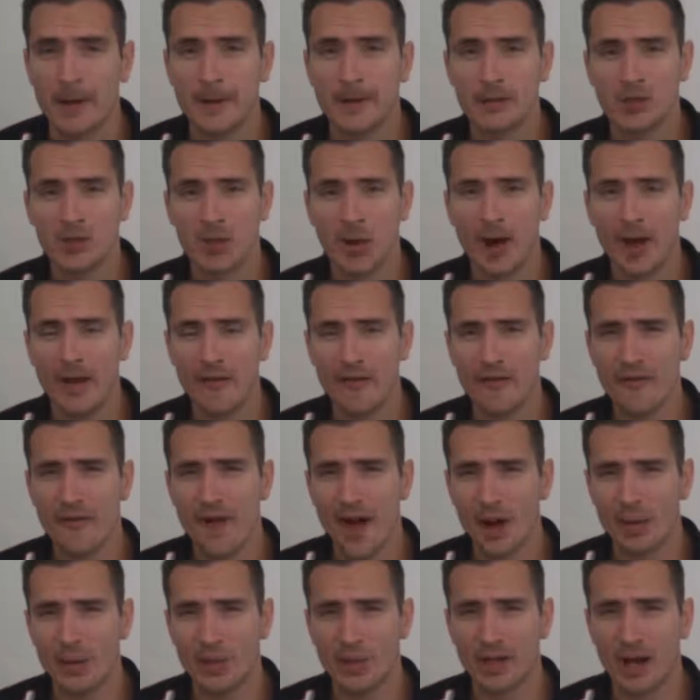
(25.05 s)
So I
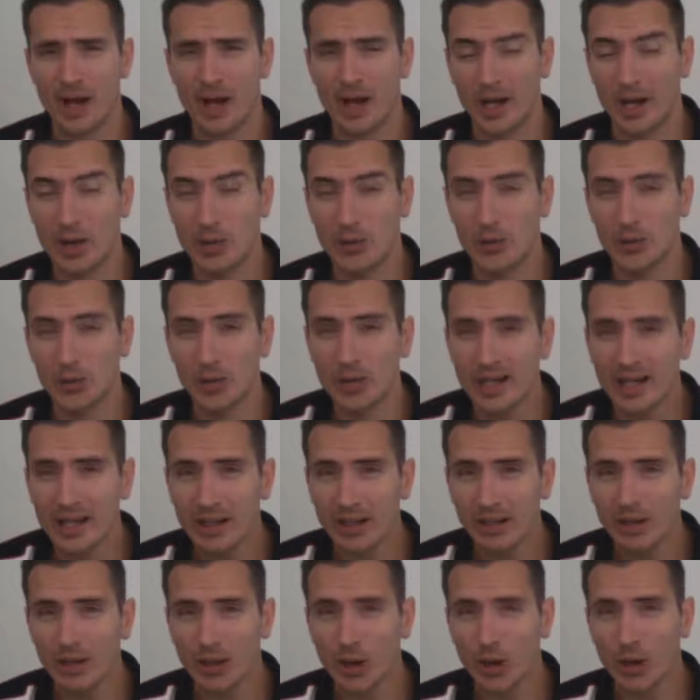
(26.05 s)
found a
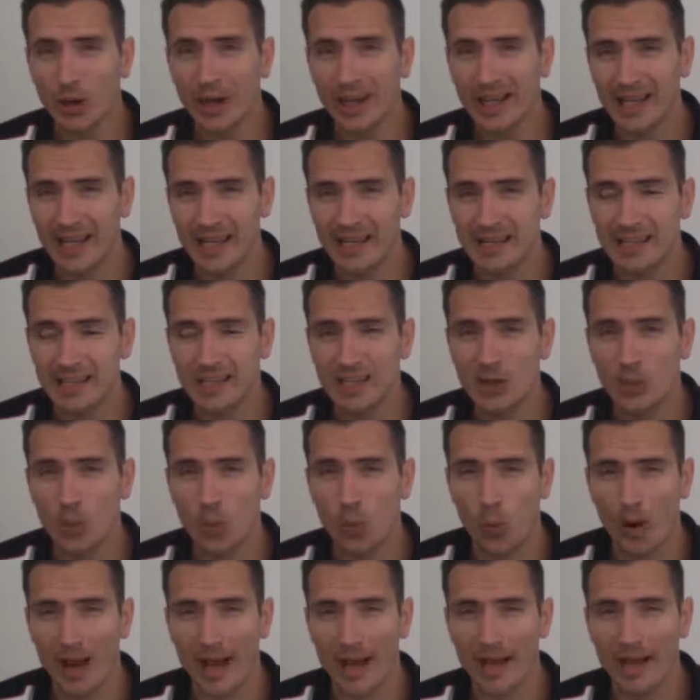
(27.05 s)
real easy
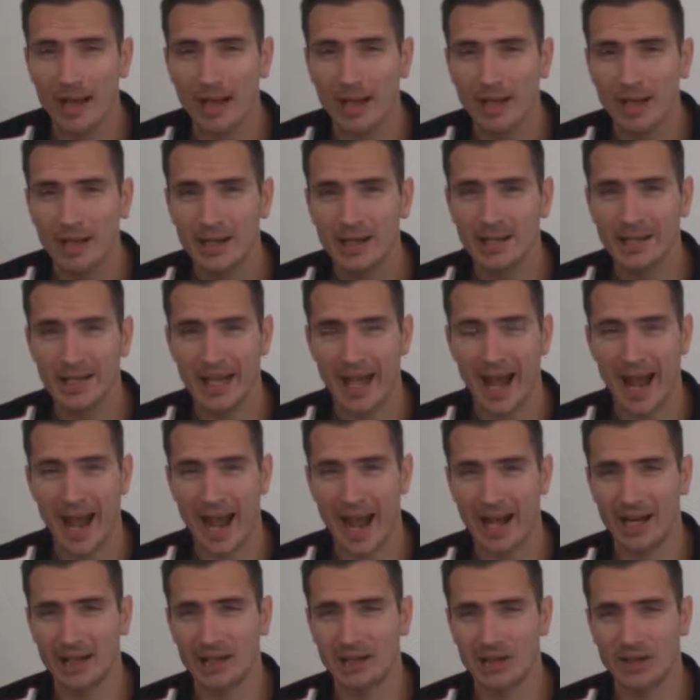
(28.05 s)
way to
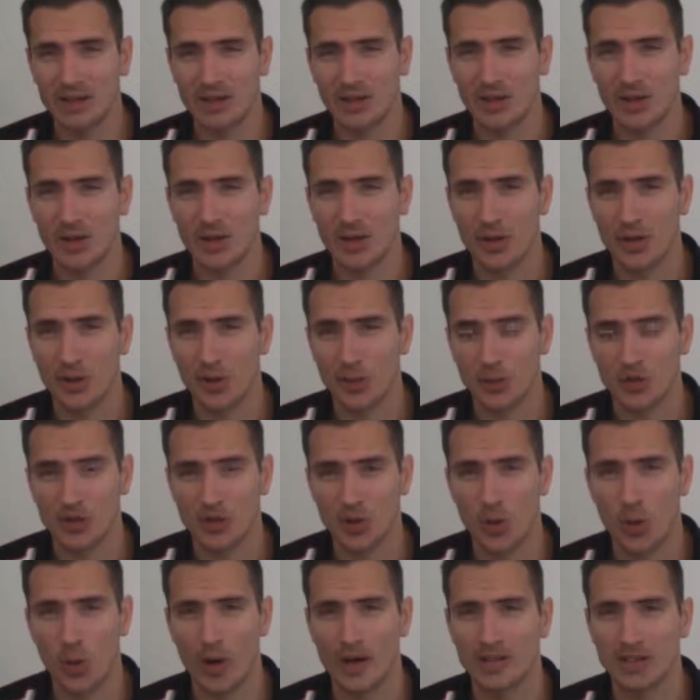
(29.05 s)
answer those
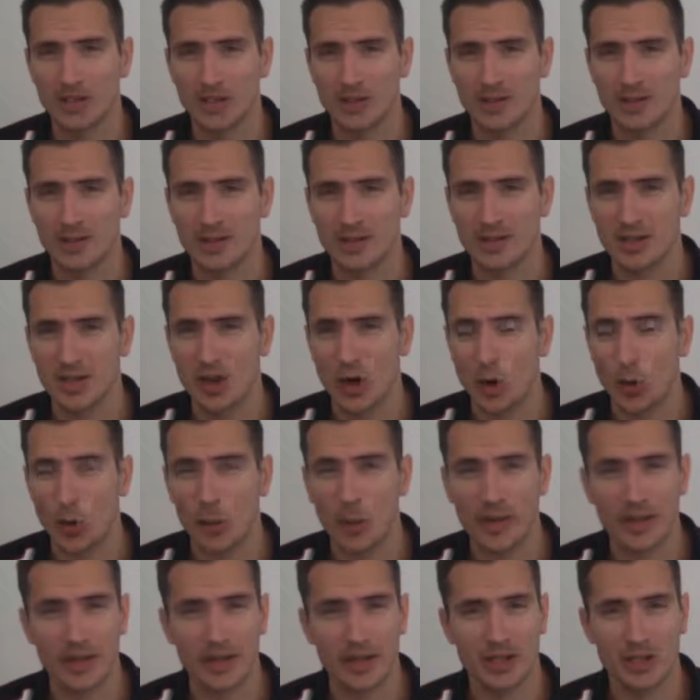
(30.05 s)
questions
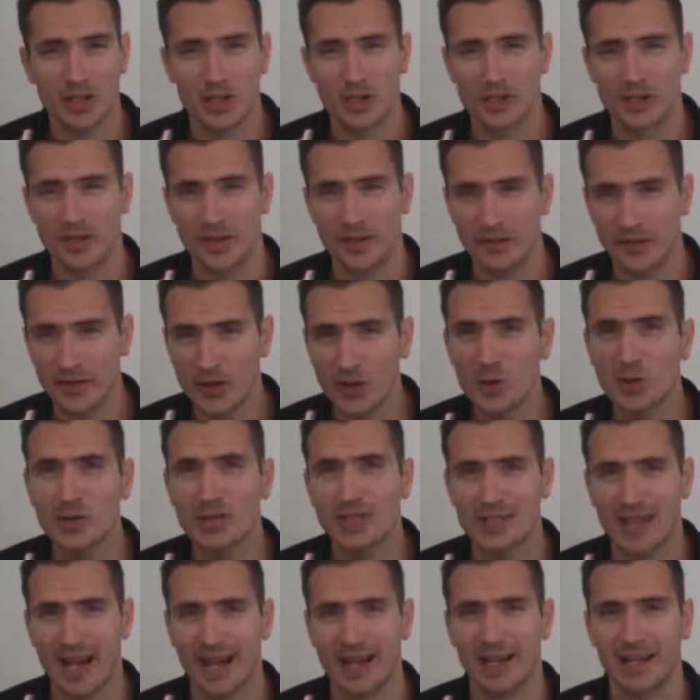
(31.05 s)
within just a few
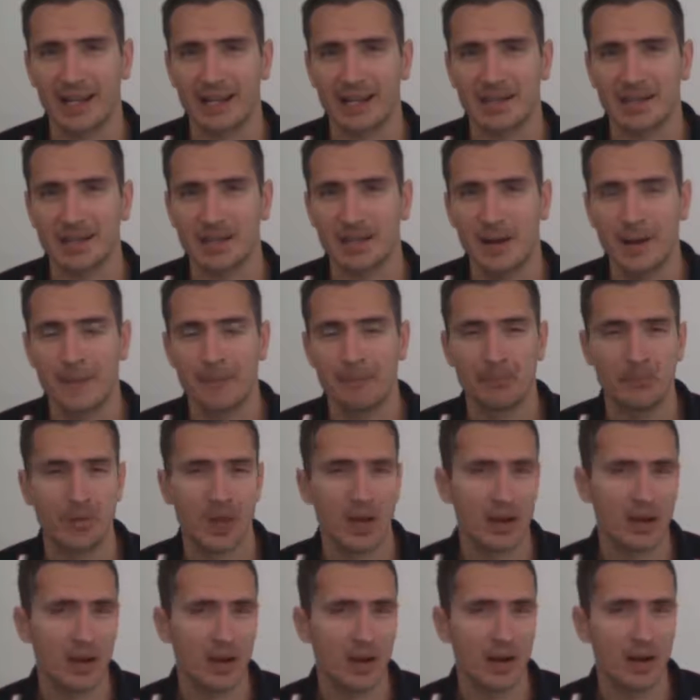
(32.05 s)
seconds
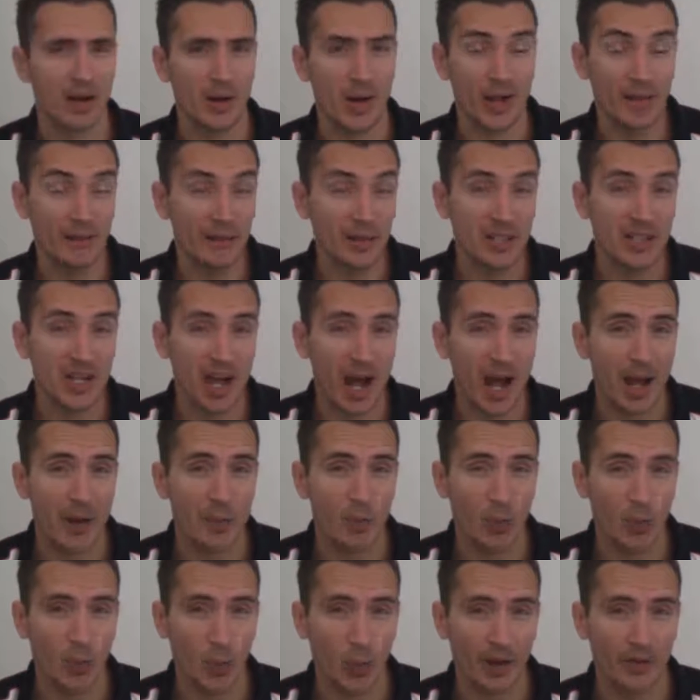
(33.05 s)
every
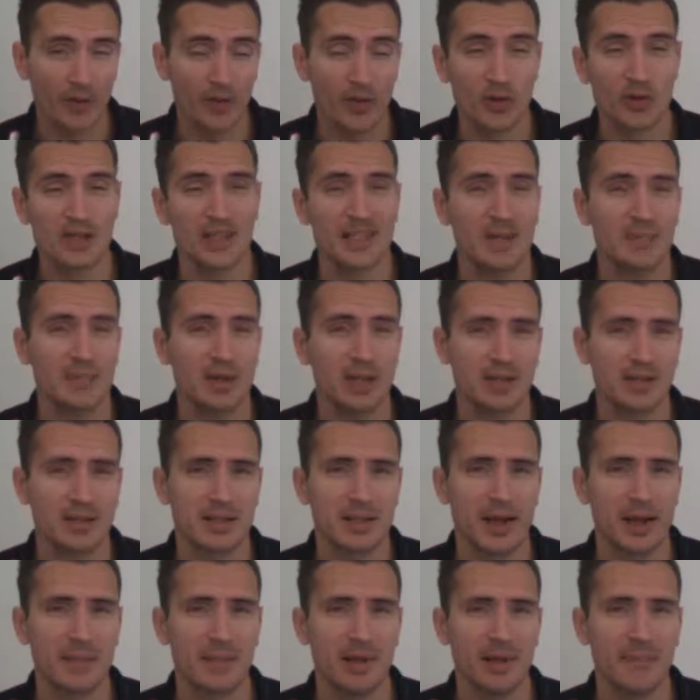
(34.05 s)
time one of those emails
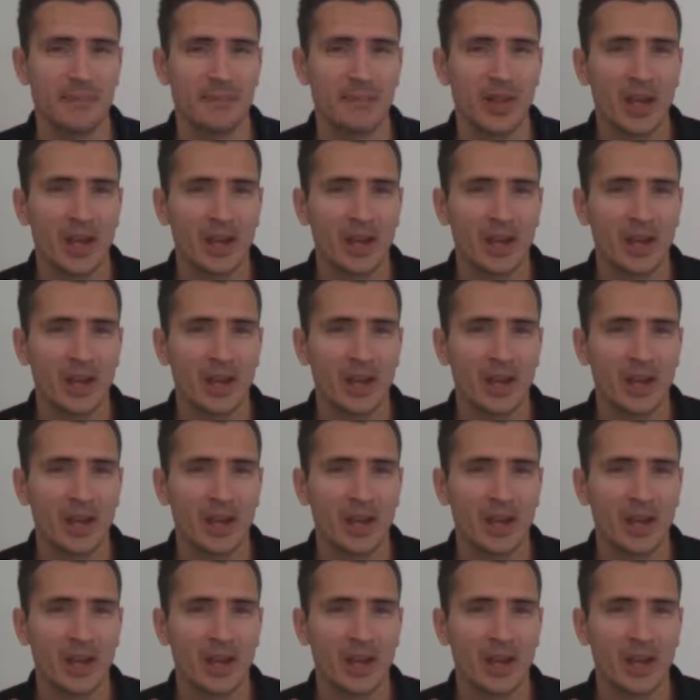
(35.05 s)
come in.